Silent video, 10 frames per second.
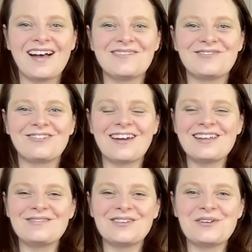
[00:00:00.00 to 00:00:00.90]
And for
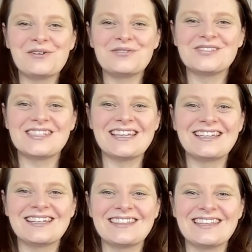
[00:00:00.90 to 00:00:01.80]
any of you who have
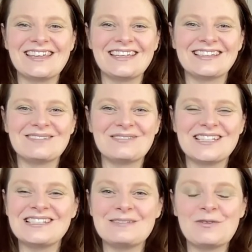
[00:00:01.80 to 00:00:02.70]
seen the
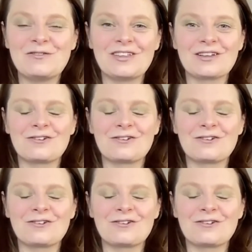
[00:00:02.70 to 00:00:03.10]
Disney movie,